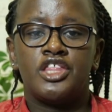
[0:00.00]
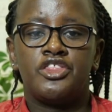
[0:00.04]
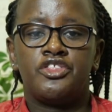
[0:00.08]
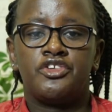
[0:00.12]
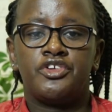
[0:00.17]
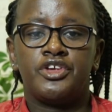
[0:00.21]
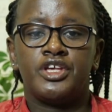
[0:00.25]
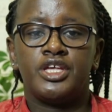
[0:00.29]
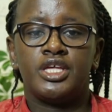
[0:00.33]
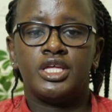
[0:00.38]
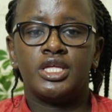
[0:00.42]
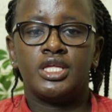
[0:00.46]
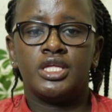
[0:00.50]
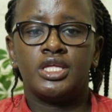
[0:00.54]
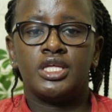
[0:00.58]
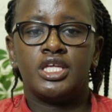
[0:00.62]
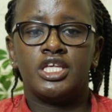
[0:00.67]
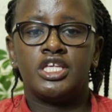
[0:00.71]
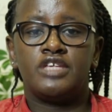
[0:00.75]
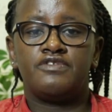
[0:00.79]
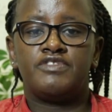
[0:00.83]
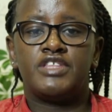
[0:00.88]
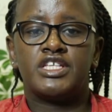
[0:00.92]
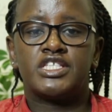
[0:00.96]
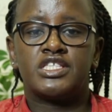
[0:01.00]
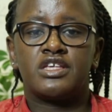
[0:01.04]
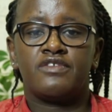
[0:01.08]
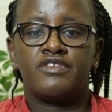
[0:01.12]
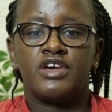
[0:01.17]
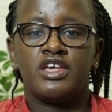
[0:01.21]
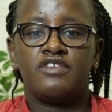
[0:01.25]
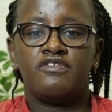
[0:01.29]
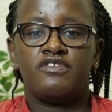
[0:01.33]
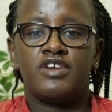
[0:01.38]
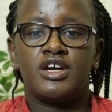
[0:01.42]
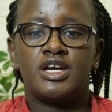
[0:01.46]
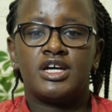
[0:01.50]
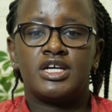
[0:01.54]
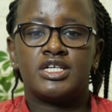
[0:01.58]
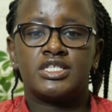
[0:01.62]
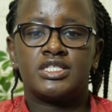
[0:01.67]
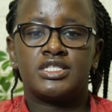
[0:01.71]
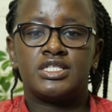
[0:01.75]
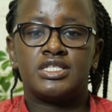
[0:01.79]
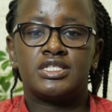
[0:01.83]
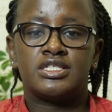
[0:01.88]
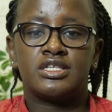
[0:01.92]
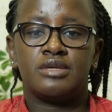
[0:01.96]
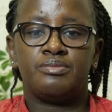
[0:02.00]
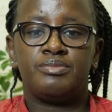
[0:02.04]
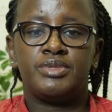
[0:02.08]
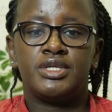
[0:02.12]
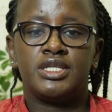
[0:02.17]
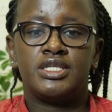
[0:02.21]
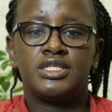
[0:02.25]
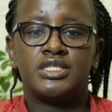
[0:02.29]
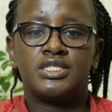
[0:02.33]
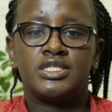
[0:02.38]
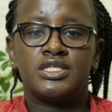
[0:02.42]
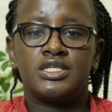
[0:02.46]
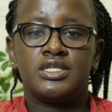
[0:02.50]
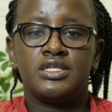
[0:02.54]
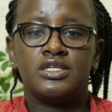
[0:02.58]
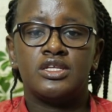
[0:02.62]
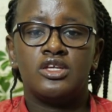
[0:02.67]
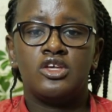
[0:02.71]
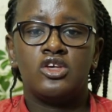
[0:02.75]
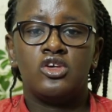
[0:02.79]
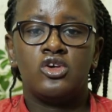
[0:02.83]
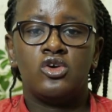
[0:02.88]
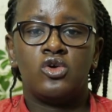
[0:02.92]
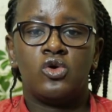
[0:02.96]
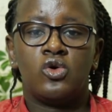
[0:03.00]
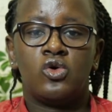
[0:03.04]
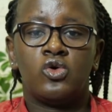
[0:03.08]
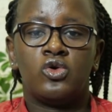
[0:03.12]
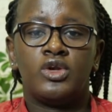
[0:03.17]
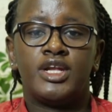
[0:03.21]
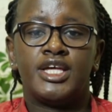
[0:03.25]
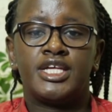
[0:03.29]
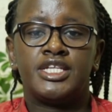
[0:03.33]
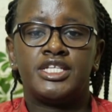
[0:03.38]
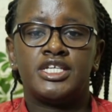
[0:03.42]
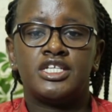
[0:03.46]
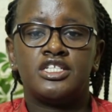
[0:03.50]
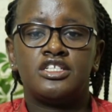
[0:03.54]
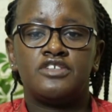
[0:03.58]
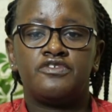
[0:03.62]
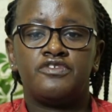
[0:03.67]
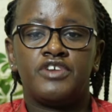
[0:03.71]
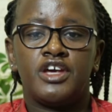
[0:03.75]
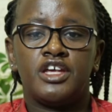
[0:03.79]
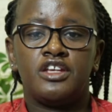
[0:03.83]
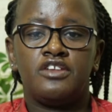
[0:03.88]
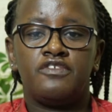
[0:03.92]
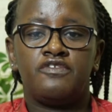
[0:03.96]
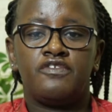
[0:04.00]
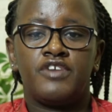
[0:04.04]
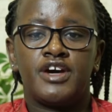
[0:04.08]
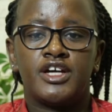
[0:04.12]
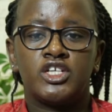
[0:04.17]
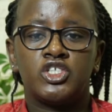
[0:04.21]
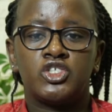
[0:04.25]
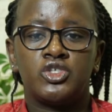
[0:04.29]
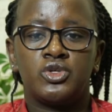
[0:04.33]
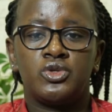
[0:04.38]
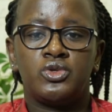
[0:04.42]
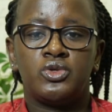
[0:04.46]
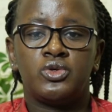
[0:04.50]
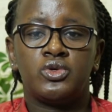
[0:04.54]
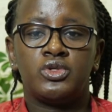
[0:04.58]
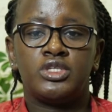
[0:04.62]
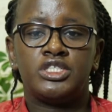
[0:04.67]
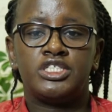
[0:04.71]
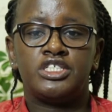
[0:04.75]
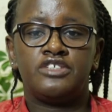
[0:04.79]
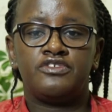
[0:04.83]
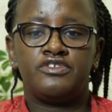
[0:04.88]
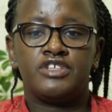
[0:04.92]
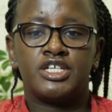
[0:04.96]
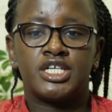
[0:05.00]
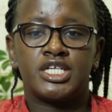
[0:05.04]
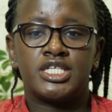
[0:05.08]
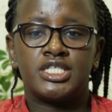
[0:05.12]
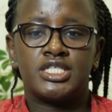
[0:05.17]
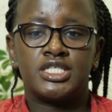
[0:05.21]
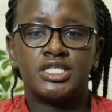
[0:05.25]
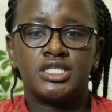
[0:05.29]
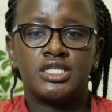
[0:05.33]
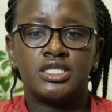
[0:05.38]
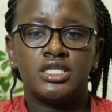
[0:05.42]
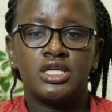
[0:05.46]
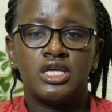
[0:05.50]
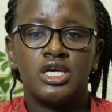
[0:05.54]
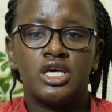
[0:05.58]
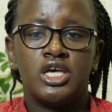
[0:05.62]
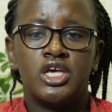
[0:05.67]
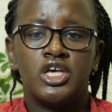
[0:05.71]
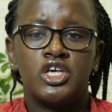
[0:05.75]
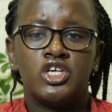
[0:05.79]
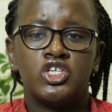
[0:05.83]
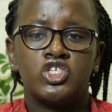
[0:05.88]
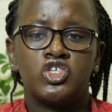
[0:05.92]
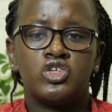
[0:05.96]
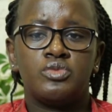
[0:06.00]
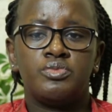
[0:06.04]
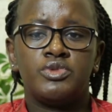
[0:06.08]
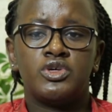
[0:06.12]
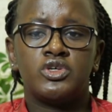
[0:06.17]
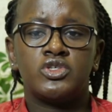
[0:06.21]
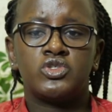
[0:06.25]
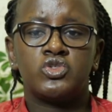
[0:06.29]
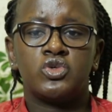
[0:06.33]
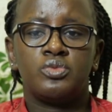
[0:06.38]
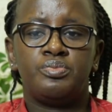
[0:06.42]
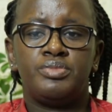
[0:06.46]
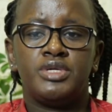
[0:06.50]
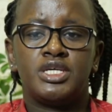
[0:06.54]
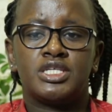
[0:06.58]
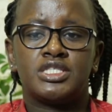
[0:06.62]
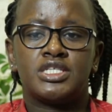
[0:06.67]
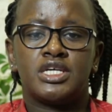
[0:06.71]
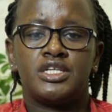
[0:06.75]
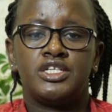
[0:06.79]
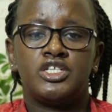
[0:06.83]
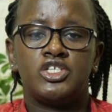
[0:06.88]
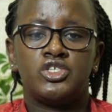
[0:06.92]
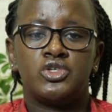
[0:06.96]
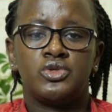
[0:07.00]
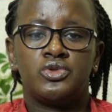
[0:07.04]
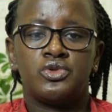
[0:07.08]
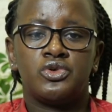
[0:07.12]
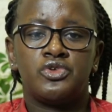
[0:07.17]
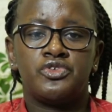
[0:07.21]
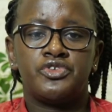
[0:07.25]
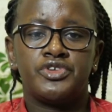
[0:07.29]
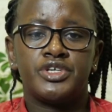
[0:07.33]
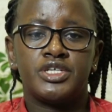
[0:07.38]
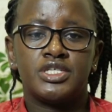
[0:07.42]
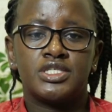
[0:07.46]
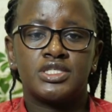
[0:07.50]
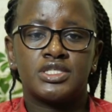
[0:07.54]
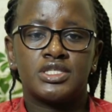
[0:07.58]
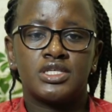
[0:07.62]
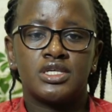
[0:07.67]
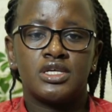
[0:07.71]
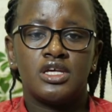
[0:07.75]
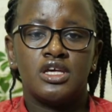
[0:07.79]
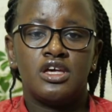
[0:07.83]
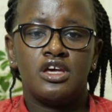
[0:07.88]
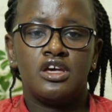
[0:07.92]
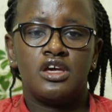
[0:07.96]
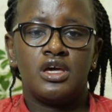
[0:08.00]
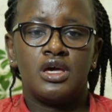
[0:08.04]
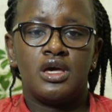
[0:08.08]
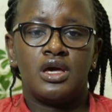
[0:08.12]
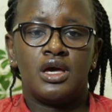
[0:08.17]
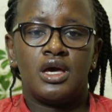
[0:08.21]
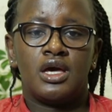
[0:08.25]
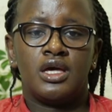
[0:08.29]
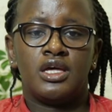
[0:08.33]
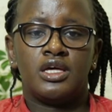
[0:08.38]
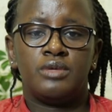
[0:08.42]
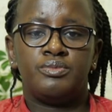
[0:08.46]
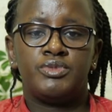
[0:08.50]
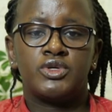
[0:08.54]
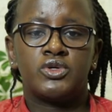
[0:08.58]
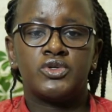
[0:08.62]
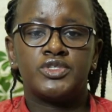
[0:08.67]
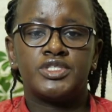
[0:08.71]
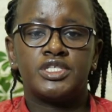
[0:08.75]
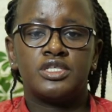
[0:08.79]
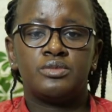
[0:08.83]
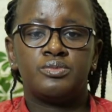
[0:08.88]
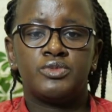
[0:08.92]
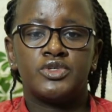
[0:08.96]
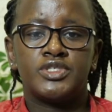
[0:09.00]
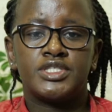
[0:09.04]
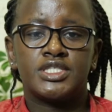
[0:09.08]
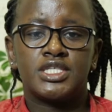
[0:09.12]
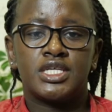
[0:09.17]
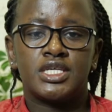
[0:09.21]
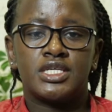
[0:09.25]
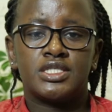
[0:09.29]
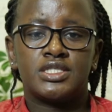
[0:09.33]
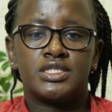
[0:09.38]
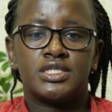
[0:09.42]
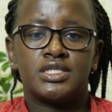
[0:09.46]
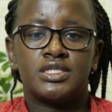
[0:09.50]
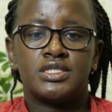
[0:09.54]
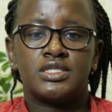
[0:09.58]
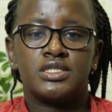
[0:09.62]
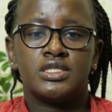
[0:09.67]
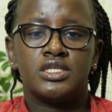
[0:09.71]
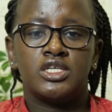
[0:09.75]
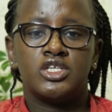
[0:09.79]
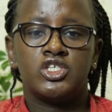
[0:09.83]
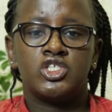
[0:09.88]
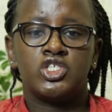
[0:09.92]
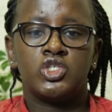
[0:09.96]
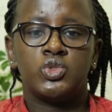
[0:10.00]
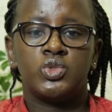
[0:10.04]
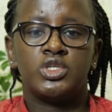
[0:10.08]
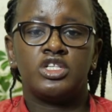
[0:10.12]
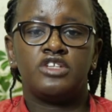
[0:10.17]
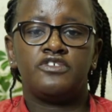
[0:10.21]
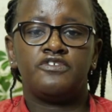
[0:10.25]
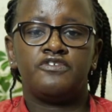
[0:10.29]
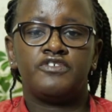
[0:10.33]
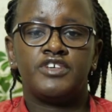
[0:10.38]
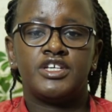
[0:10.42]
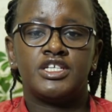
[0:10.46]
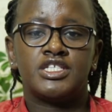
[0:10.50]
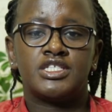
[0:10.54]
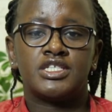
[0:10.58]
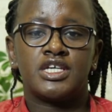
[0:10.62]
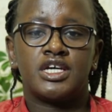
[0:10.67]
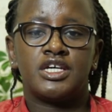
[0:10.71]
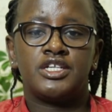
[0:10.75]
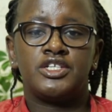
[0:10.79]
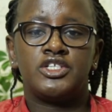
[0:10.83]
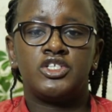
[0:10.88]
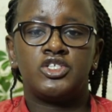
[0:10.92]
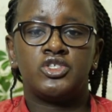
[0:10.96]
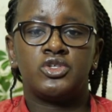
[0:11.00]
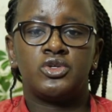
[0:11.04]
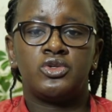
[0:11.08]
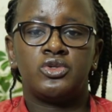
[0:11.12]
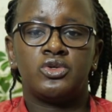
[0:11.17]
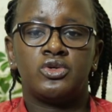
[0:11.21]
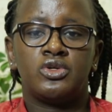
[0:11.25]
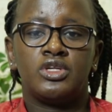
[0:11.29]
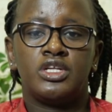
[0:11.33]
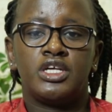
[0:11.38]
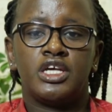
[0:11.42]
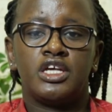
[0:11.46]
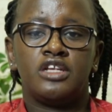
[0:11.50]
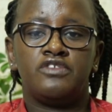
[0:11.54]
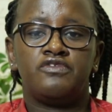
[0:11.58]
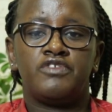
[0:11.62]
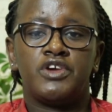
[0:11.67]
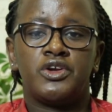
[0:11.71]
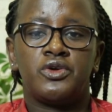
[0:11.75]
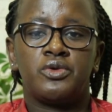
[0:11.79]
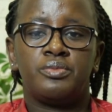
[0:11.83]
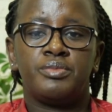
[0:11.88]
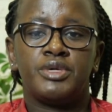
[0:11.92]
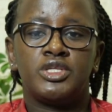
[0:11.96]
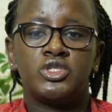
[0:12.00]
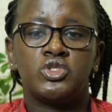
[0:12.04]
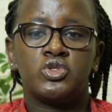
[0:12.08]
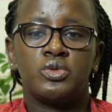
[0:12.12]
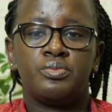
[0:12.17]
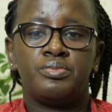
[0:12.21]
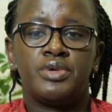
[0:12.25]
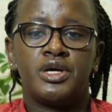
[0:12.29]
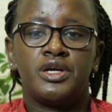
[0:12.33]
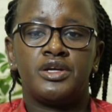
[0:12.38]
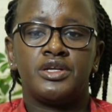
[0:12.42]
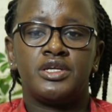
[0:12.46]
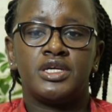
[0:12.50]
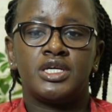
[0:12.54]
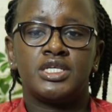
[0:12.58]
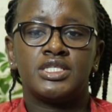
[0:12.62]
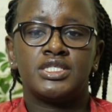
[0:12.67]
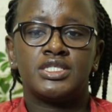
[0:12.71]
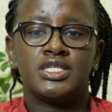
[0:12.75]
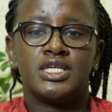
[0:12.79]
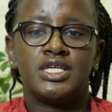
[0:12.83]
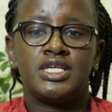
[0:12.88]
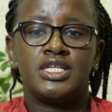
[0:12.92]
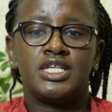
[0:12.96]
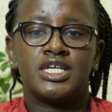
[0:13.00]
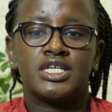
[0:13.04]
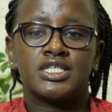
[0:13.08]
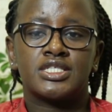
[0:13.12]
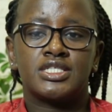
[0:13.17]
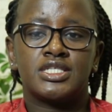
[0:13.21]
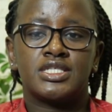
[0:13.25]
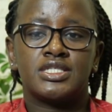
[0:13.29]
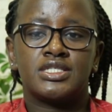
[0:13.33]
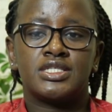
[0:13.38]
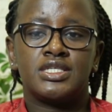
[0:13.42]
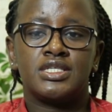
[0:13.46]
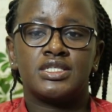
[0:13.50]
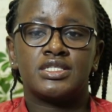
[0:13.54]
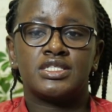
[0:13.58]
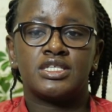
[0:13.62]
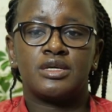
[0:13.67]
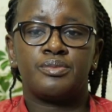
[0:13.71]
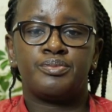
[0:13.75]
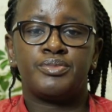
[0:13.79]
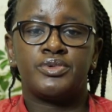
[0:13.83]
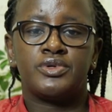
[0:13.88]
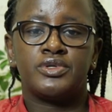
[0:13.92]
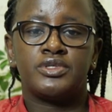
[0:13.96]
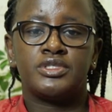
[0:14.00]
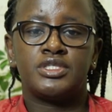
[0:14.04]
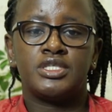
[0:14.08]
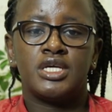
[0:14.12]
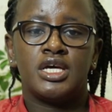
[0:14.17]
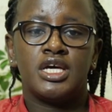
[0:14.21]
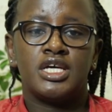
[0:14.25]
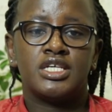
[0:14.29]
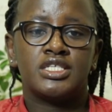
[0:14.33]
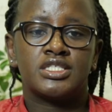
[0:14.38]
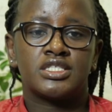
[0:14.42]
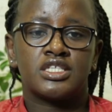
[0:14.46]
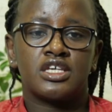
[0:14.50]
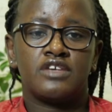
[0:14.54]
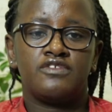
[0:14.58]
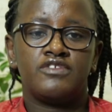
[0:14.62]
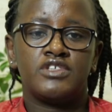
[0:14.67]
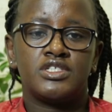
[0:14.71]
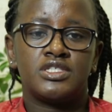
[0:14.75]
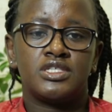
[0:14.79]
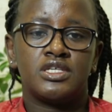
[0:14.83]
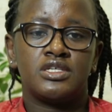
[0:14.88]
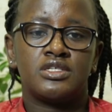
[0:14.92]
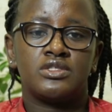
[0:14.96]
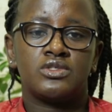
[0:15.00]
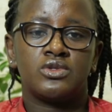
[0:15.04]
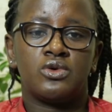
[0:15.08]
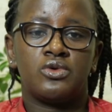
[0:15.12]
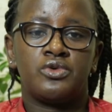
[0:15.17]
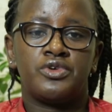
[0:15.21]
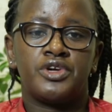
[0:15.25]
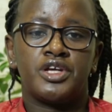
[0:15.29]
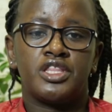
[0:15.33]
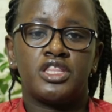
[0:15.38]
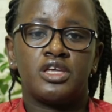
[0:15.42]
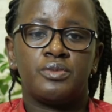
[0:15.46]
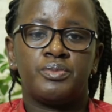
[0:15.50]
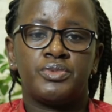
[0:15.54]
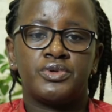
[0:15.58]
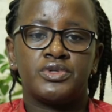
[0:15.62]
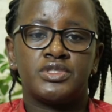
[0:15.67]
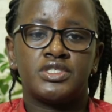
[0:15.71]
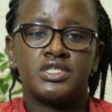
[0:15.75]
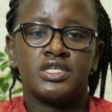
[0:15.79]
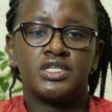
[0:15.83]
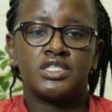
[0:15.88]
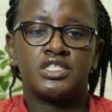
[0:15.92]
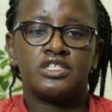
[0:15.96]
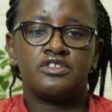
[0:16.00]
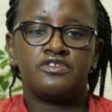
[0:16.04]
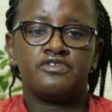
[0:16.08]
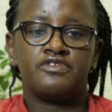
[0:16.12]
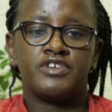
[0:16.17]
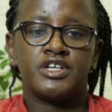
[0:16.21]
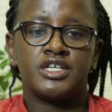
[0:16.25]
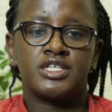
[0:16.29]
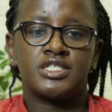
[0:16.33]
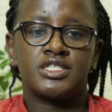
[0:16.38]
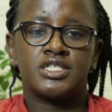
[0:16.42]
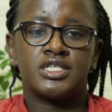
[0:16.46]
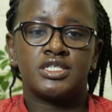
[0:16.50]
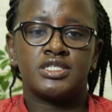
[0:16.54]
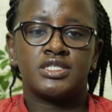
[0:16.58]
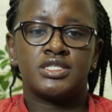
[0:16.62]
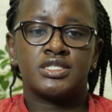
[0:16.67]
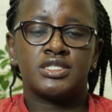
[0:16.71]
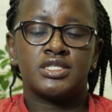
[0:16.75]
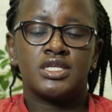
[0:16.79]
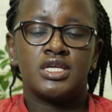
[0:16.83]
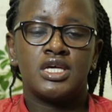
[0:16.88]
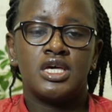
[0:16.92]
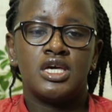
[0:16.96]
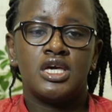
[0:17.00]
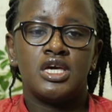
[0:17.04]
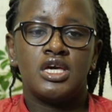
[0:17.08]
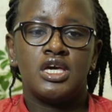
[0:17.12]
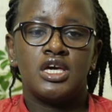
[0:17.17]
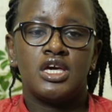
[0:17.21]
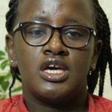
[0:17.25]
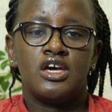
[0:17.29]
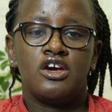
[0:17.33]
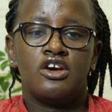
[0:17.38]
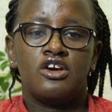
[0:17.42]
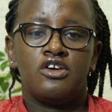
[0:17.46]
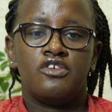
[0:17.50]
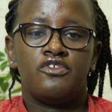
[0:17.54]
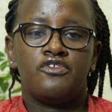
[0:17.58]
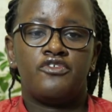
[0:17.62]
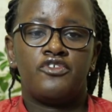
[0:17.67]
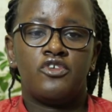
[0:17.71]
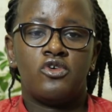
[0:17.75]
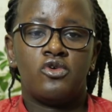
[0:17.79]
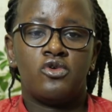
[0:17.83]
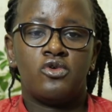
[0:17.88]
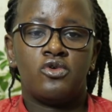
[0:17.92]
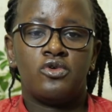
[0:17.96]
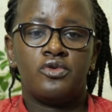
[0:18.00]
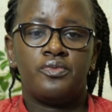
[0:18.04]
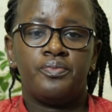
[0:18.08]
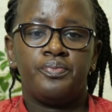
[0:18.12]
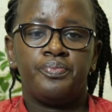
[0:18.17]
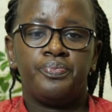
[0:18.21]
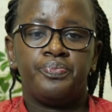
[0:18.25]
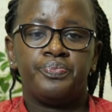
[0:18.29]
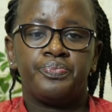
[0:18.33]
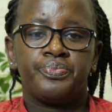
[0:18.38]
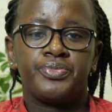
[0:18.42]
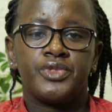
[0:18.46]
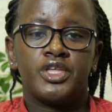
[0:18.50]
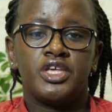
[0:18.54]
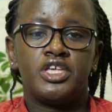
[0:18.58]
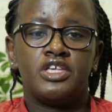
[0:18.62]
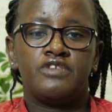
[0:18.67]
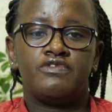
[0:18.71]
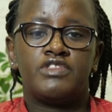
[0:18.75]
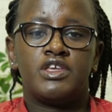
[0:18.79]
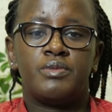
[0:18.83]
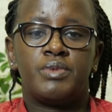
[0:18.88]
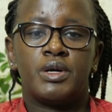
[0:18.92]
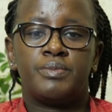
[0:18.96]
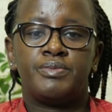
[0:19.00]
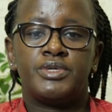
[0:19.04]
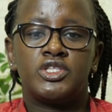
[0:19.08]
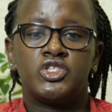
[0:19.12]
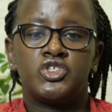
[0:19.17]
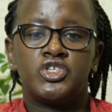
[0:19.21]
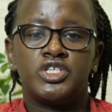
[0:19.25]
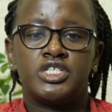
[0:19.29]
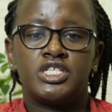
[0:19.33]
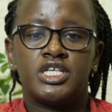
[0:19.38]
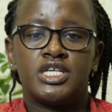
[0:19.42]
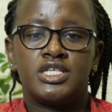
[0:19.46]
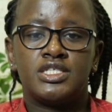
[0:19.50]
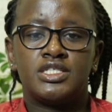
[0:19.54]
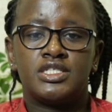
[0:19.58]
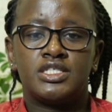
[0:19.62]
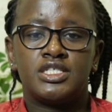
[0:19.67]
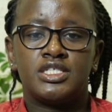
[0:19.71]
3, if the survivor has disability or identified functional difficulty, she may also be at additional risk because in most cases, she will face additional environmental barriers in accessing support, services, or other protective factors. 4, if the perpetrator is